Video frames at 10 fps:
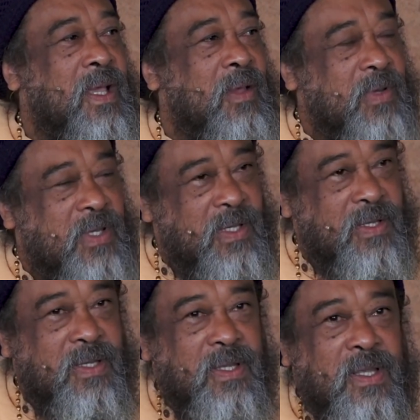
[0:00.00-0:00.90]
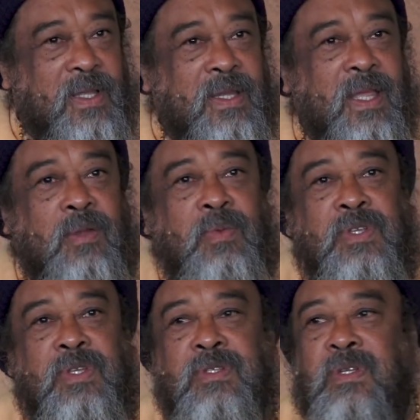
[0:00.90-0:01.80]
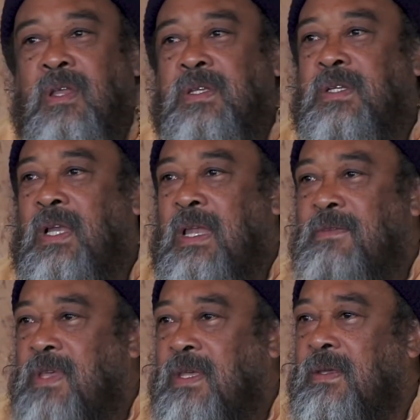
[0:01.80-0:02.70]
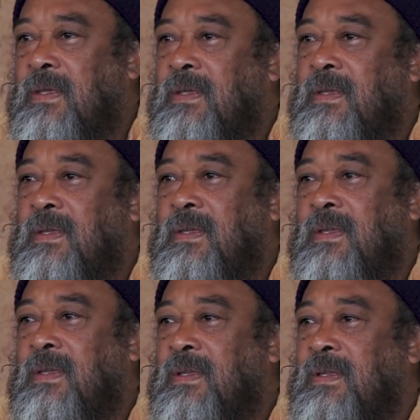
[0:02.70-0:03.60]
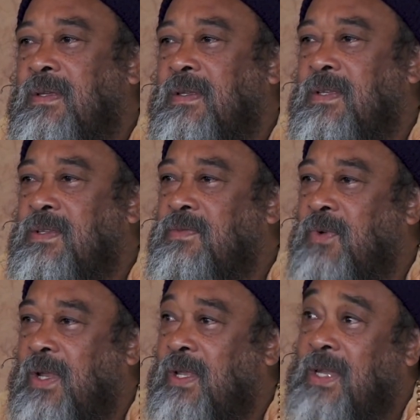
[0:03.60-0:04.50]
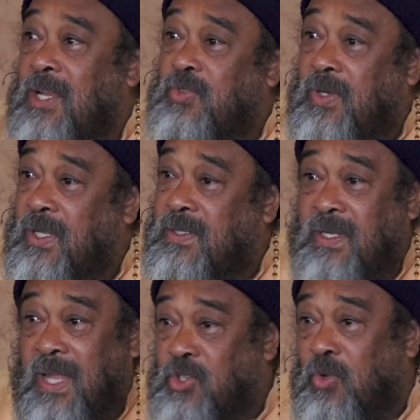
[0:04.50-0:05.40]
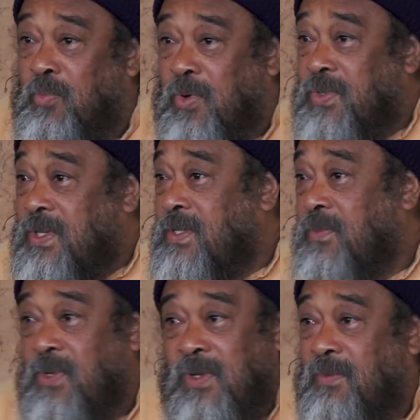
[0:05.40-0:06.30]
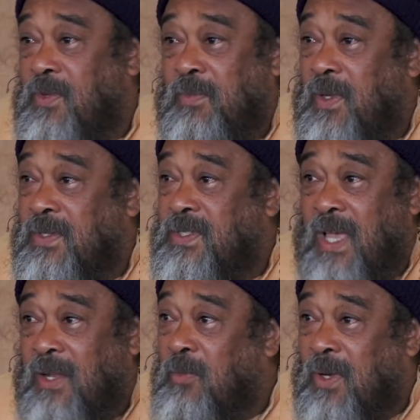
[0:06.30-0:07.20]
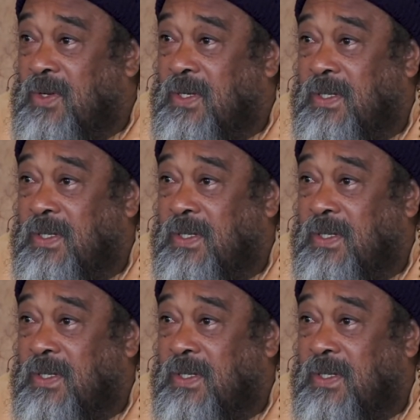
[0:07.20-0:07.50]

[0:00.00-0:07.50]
Everything, that which is not living, is falling. Naturally, it's a natural process. We don't have to be sad about